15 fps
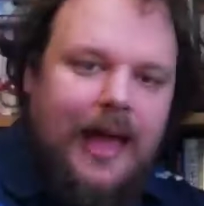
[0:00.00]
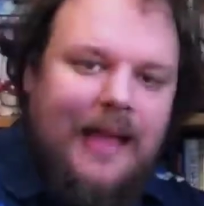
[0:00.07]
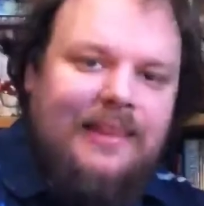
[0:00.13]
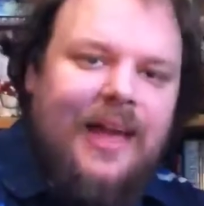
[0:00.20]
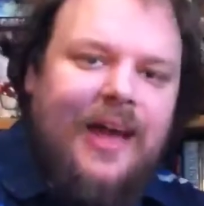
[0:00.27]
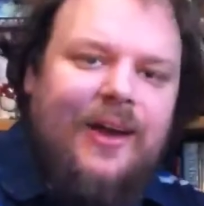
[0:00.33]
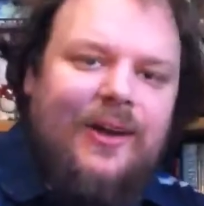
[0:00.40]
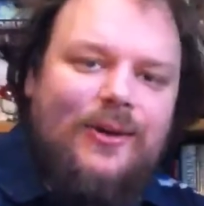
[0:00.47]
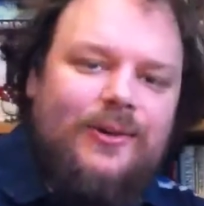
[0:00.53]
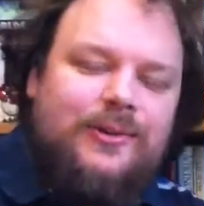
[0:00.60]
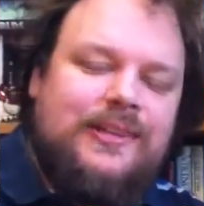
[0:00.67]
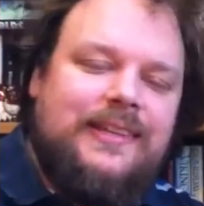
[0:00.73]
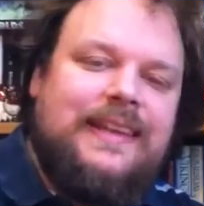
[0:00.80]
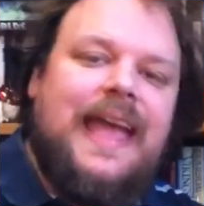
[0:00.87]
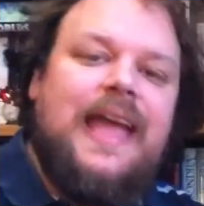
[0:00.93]
Hello,
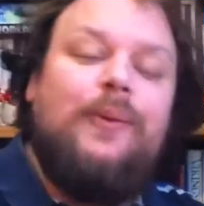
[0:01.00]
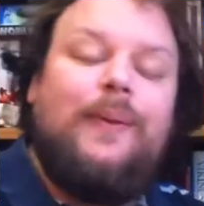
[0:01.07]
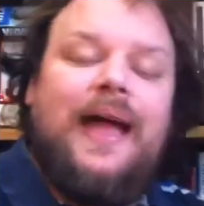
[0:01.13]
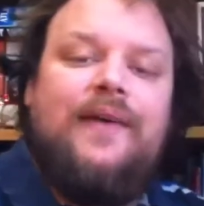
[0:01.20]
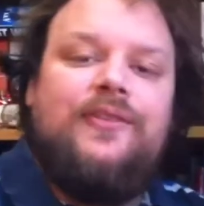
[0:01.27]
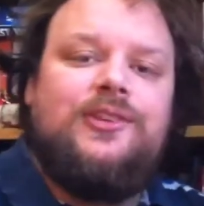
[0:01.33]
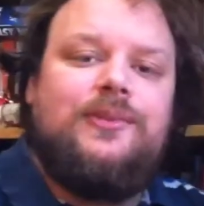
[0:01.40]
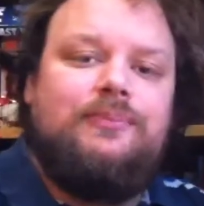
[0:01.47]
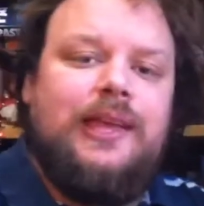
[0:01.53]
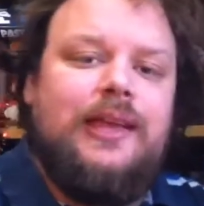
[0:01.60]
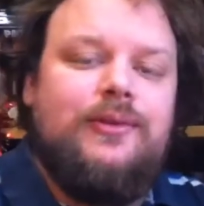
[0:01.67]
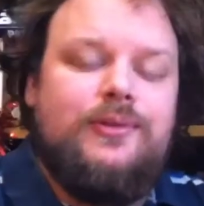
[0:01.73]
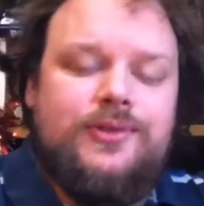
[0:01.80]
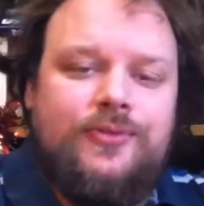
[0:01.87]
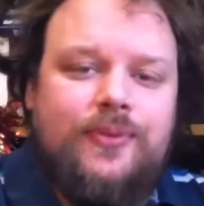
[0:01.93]
today we have some
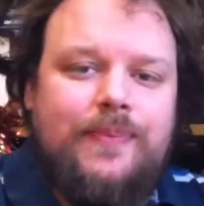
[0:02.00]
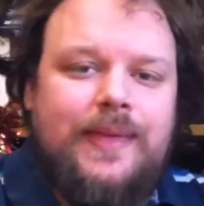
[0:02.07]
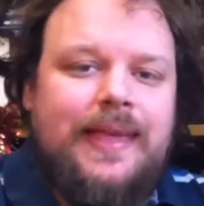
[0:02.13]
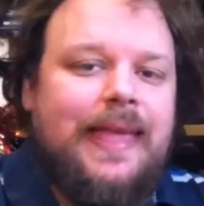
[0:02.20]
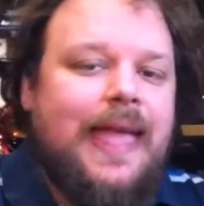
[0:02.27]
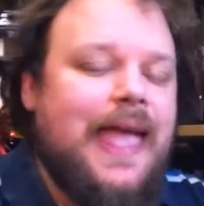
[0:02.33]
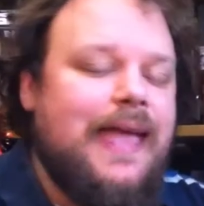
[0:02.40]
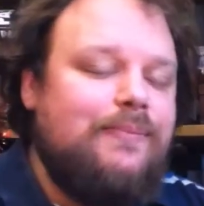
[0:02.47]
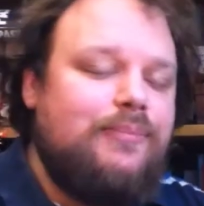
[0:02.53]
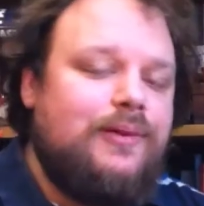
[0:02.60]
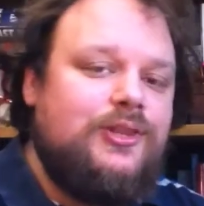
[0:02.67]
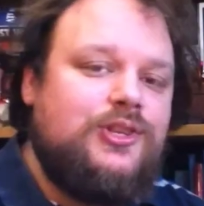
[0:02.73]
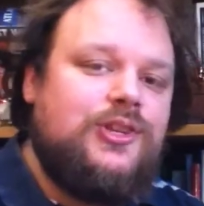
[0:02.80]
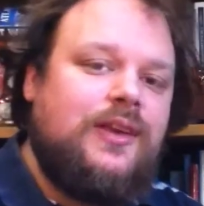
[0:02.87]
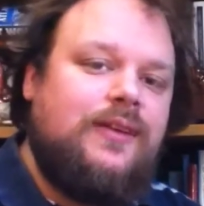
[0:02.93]
news from the
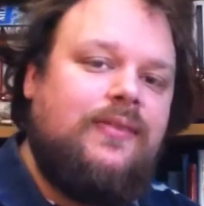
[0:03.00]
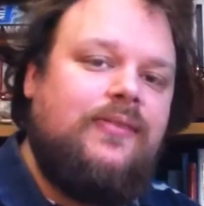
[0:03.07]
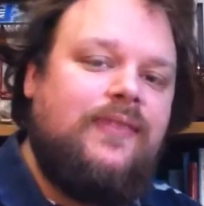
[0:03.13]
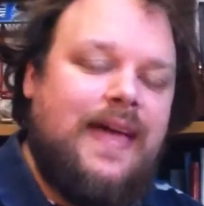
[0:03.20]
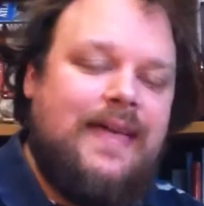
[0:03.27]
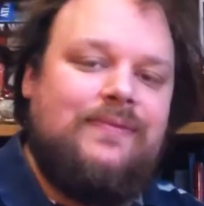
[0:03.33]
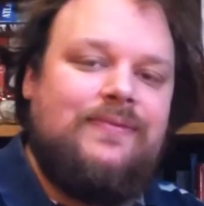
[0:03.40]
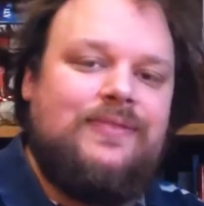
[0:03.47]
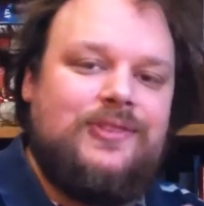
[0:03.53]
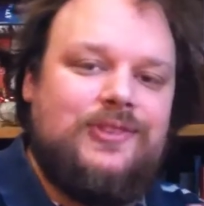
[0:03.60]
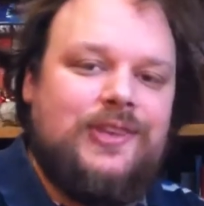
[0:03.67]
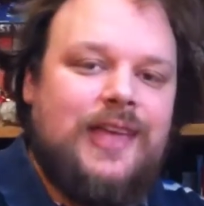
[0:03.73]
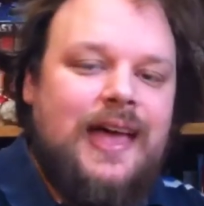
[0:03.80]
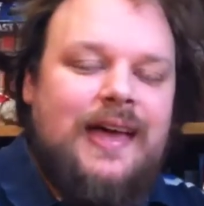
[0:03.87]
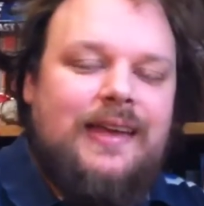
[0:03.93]
Cambridgeshire Fens.